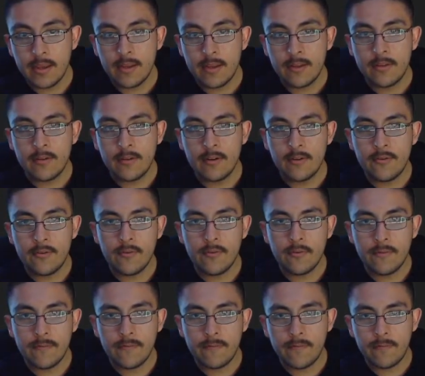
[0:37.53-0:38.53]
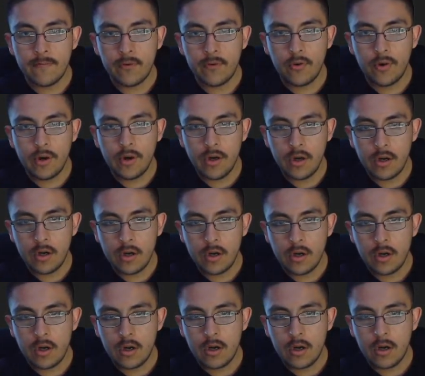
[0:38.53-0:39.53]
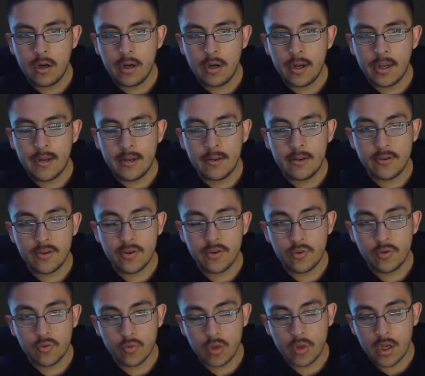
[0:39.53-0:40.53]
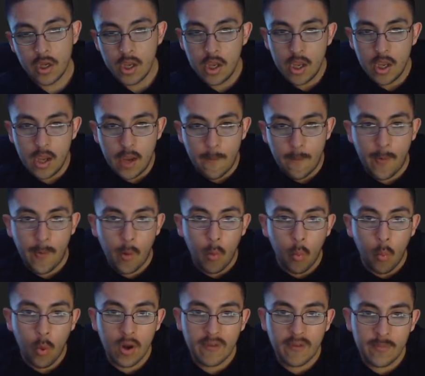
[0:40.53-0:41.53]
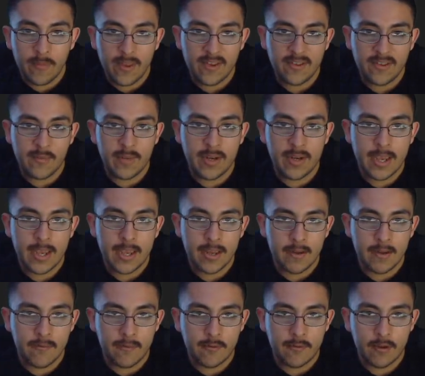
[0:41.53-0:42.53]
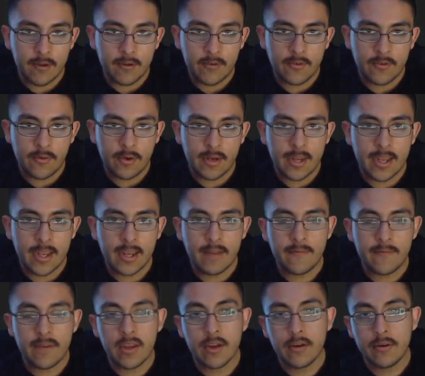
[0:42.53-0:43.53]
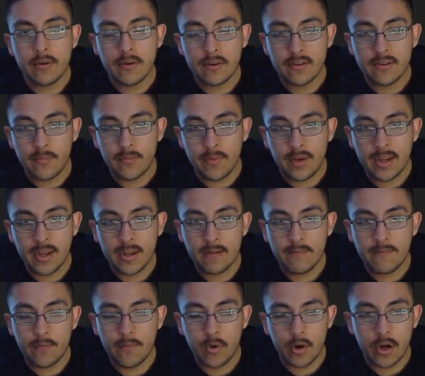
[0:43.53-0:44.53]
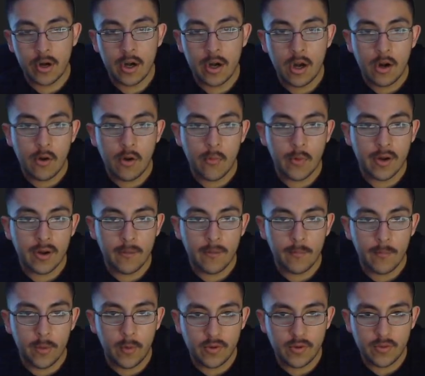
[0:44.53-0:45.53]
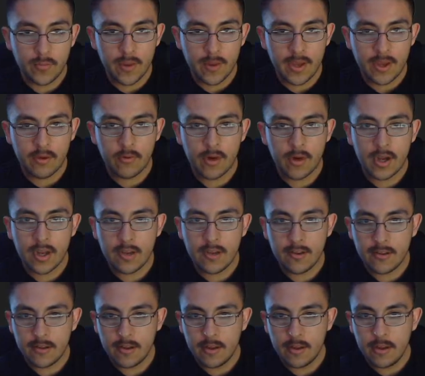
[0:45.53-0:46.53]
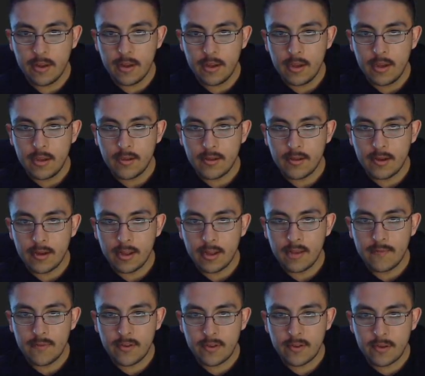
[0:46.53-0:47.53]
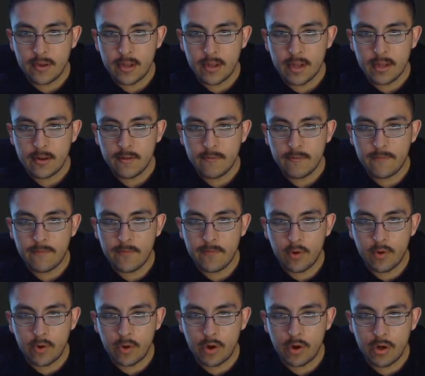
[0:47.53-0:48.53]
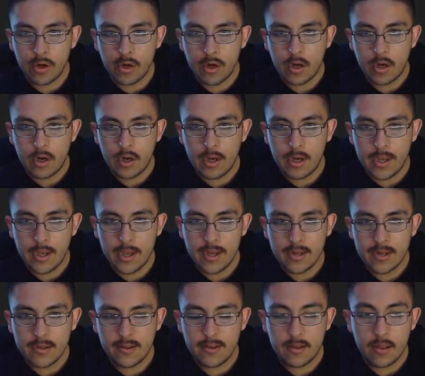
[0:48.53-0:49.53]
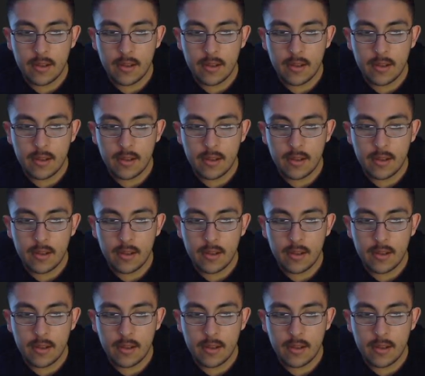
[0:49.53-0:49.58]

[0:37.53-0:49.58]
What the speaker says: So let's do a 4 and a 2. But one of them has to be negative, so let's do a negative here. It's going to be negative 4. We're going to multiply across. It's going to give us negative 4x.